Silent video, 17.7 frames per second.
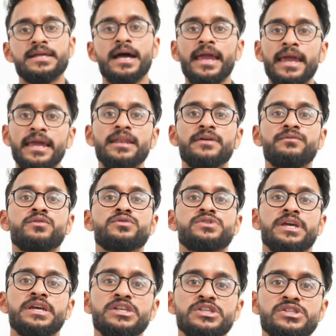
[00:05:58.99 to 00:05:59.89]
that
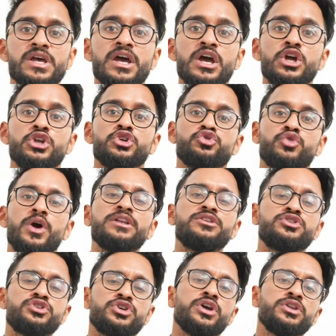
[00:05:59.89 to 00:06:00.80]
A-Levels is trying
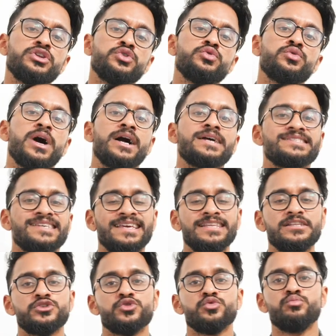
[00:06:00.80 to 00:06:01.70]
to turn you guys
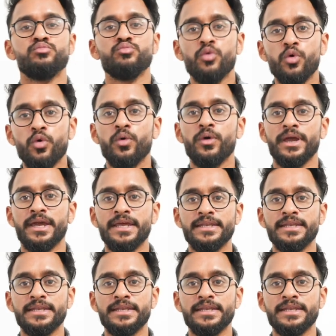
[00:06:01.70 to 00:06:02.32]
into more